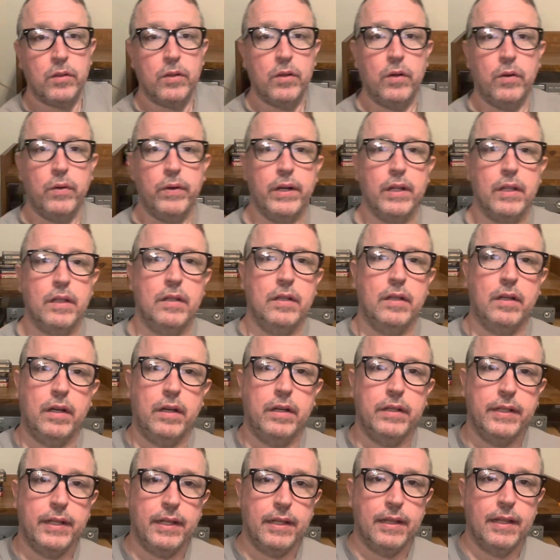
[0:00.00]
well, on
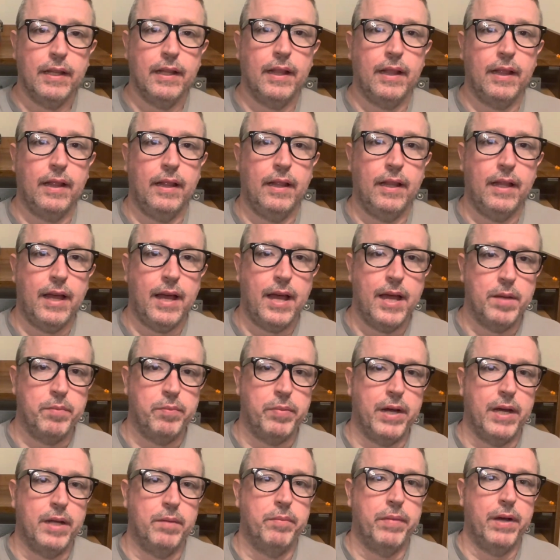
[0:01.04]
that little
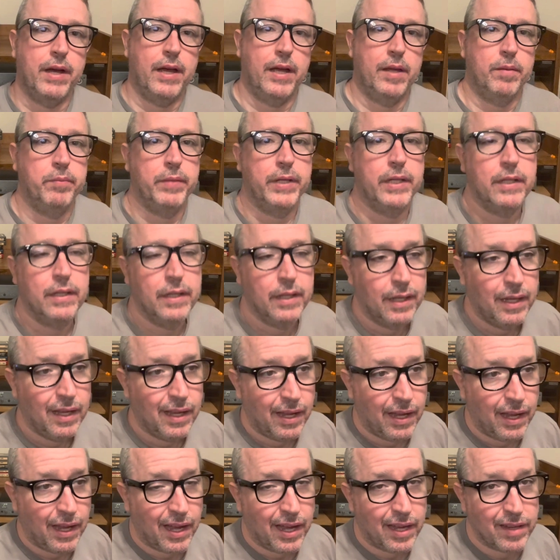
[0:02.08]
iPod behind me,
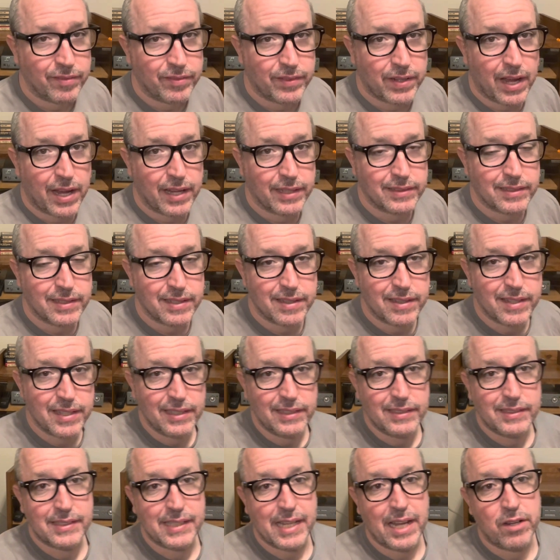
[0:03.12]
I've got the
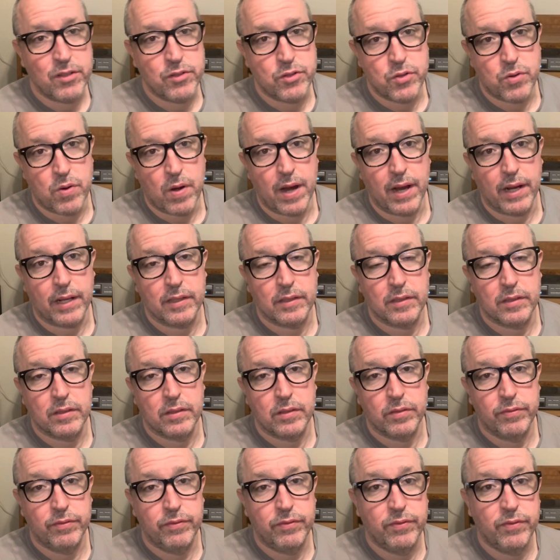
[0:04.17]
soundtracks
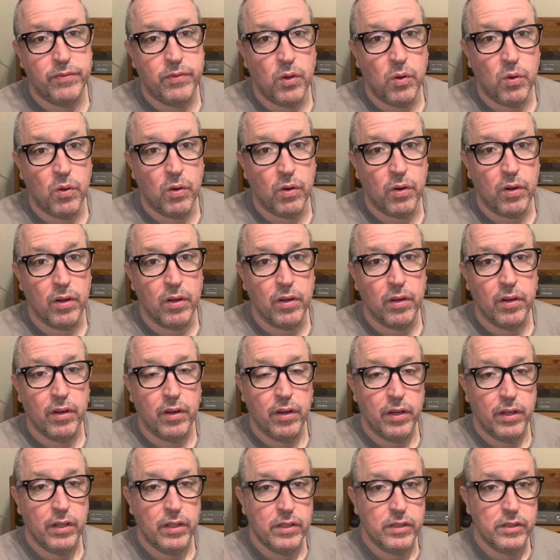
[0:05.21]
for
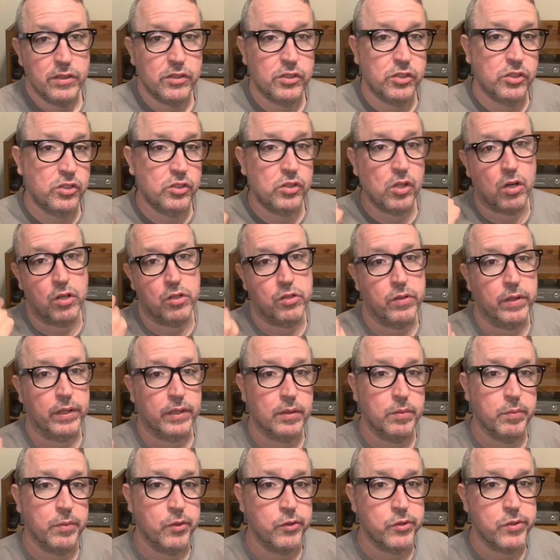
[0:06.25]
Star Trek
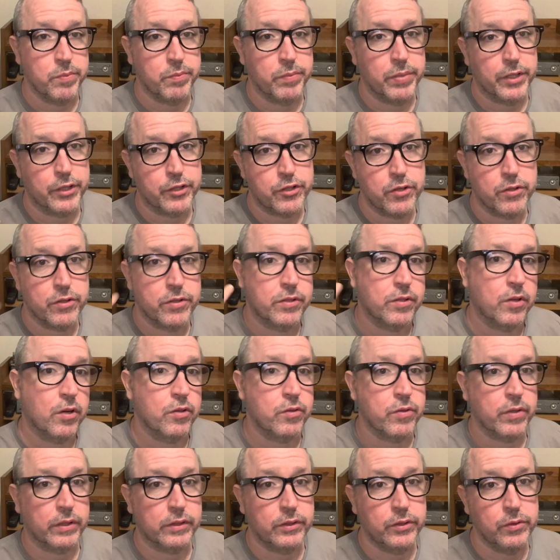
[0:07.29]
The Motion Picture, Star
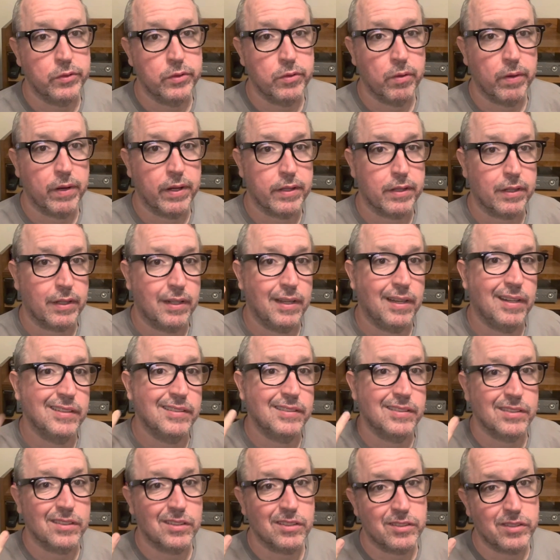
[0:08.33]
Trek II The Wrath of Khan,
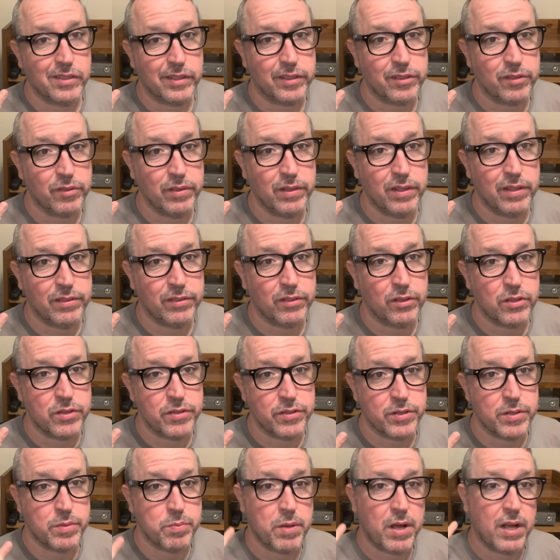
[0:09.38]
Star Trek III The Search for
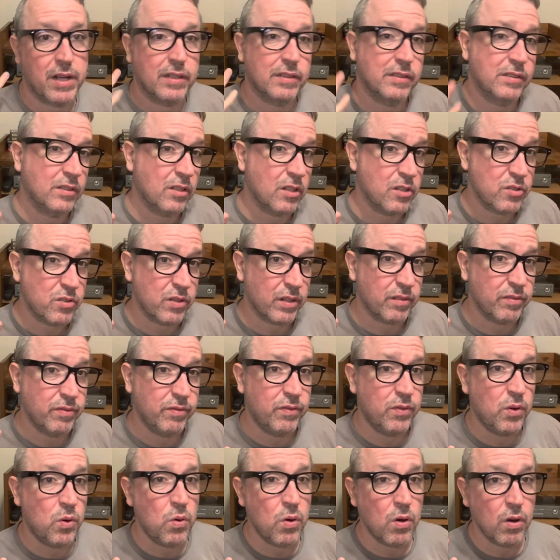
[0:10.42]
Spock, Star Trek
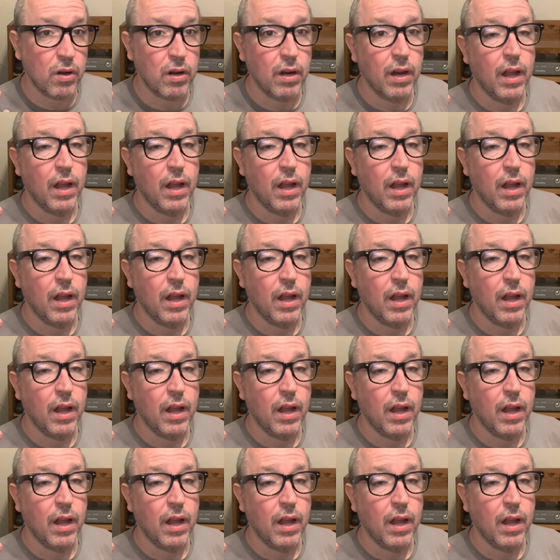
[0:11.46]
IV